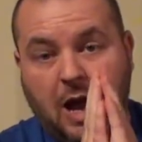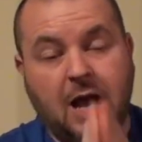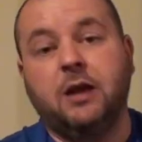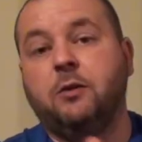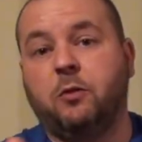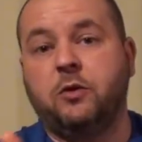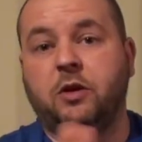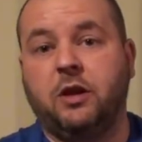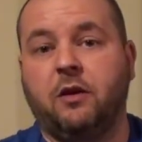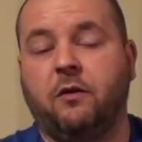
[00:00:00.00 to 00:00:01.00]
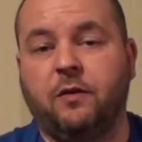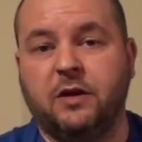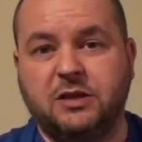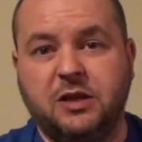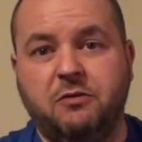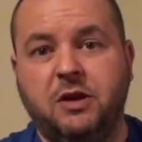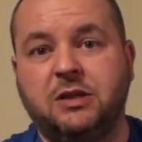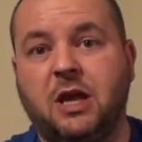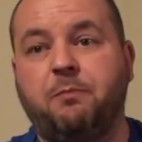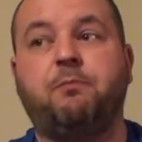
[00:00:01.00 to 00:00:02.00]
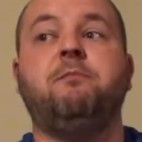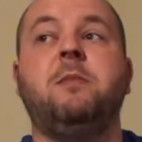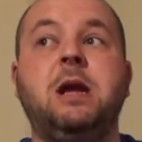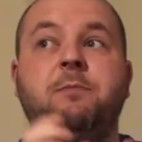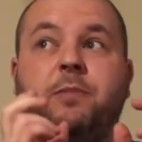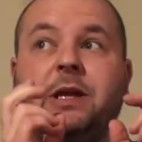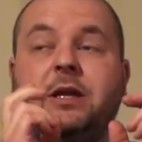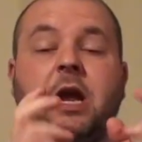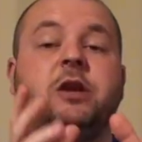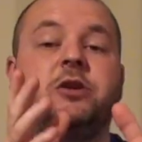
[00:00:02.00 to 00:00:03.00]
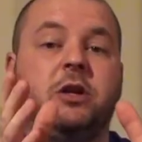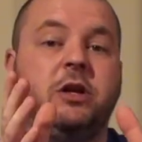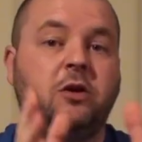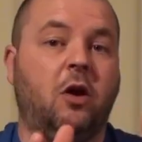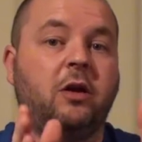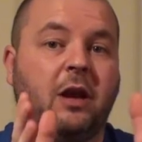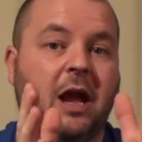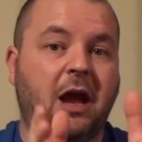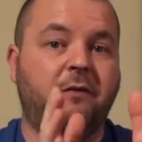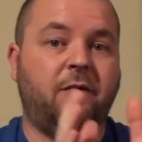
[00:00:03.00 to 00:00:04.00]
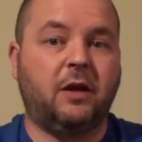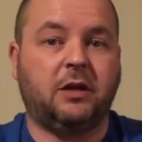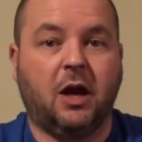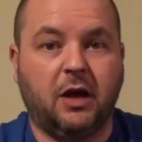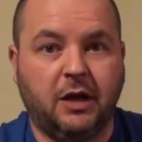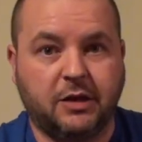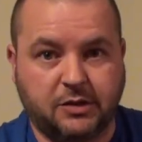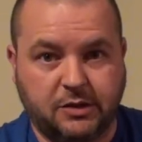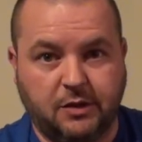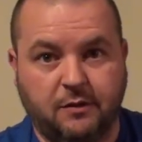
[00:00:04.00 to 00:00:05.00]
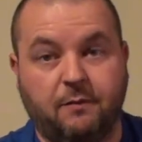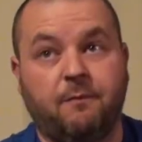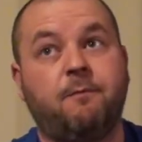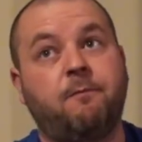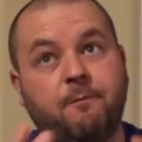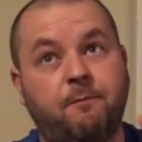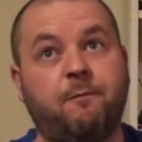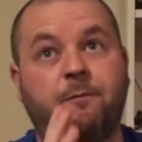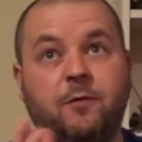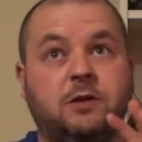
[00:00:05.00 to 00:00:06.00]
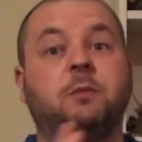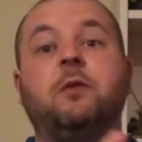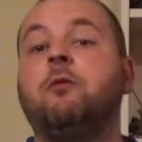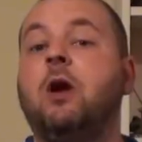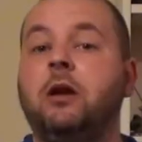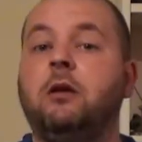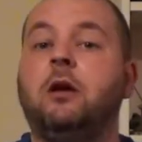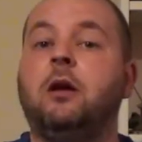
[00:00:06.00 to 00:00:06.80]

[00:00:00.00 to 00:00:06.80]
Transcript: And what do you think of a series that may potentially not have a TARDIS for some of the run?